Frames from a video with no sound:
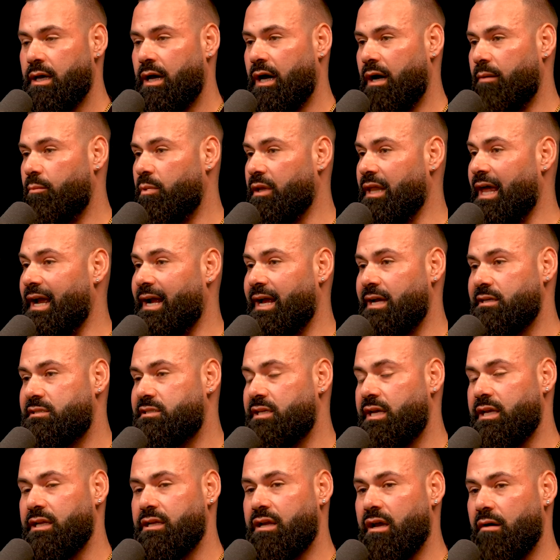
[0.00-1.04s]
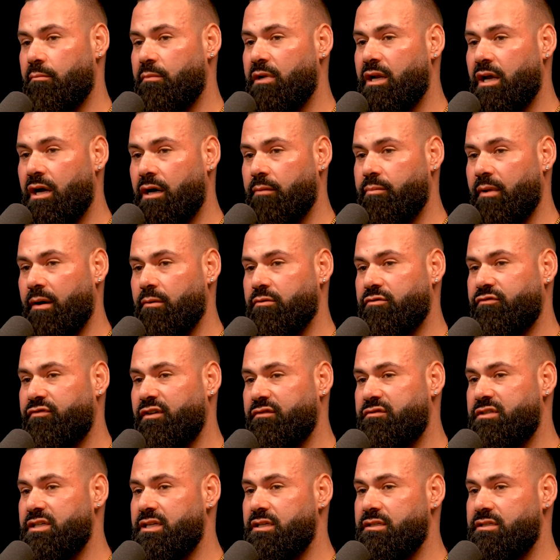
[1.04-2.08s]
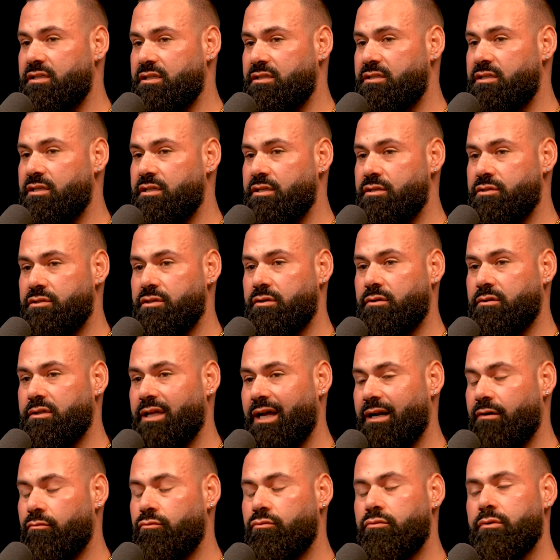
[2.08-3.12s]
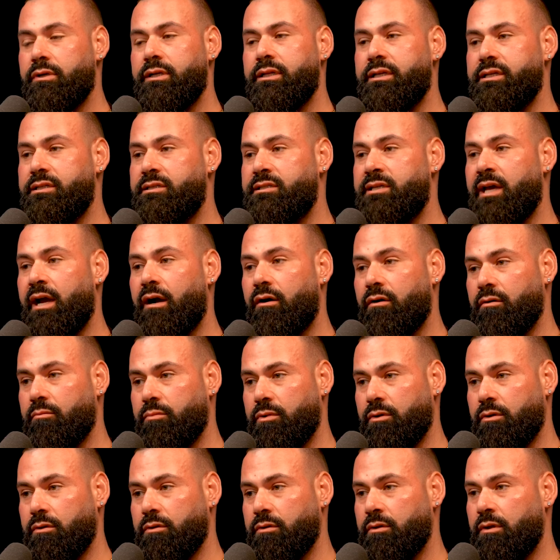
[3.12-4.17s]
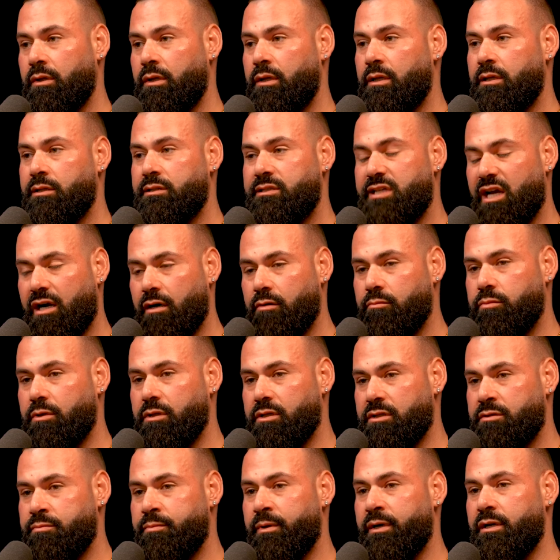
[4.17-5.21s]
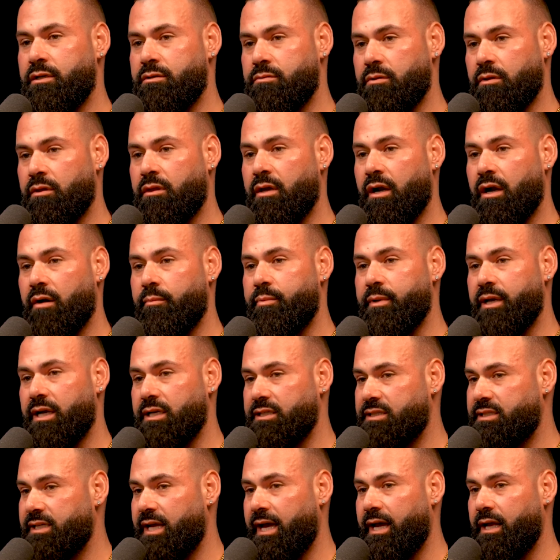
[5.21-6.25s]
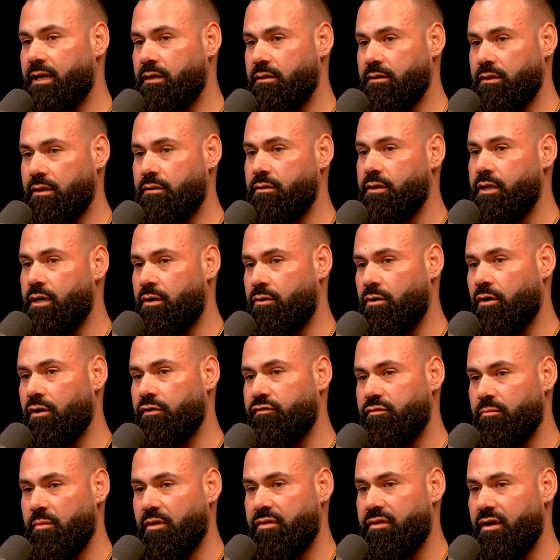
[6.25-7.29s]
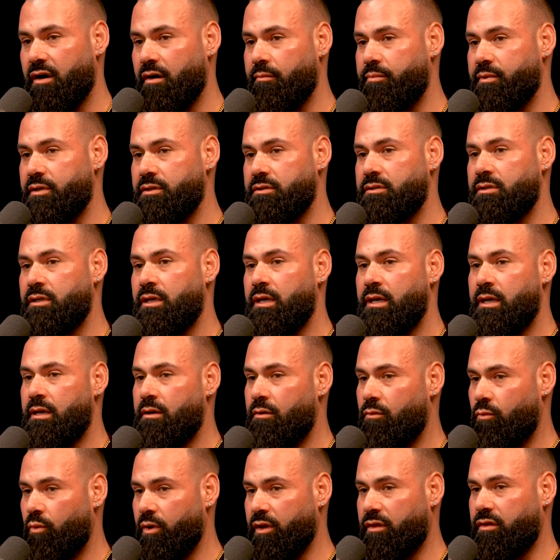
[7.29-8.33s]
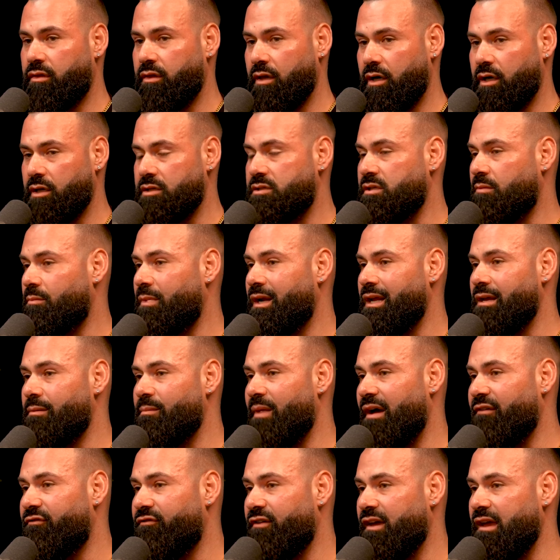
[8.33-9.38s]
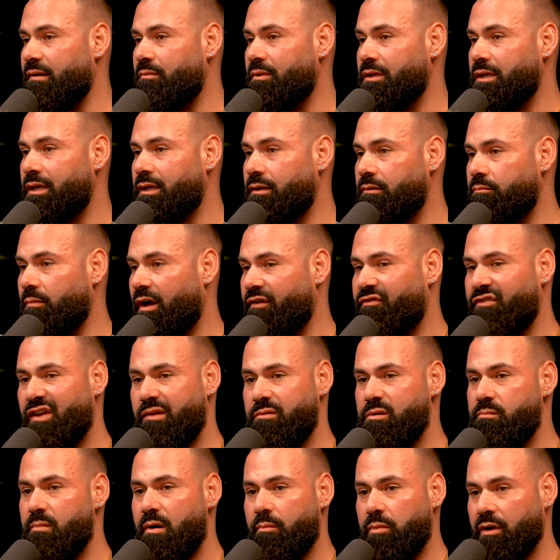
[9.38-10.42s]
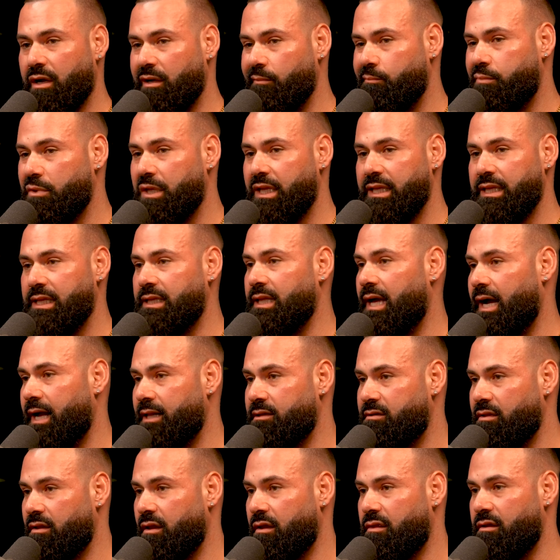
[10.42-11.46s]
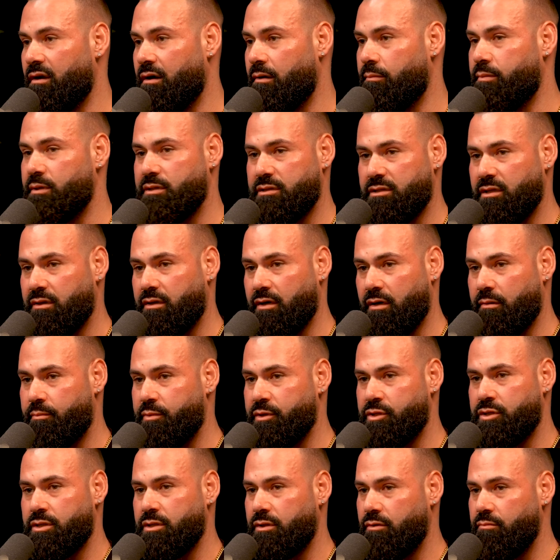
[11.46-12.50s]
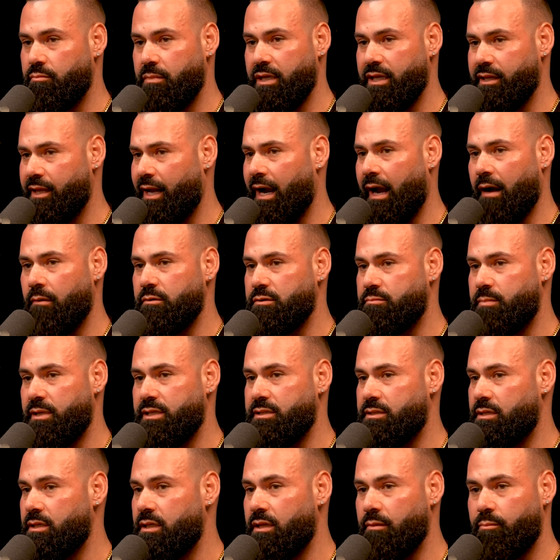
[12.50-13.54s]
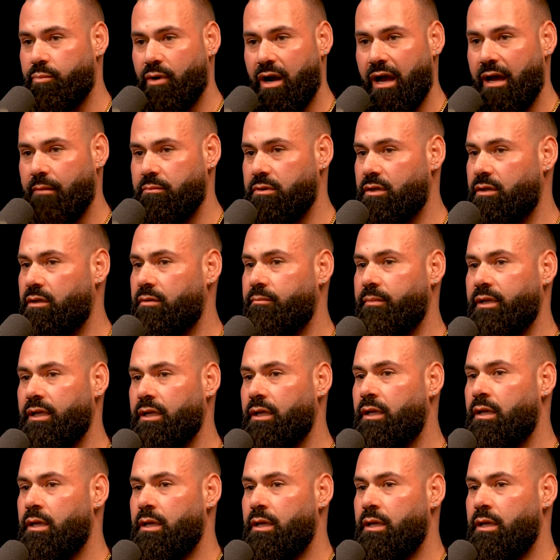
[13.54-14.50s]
But like I said, coming up, I was 15, 16 years old, had a really terrible experience with therapy. I sat literally across from a therapist with somebody in my family, and my family member completely lied to the therapist. The therapist told me that I was basically the problem, and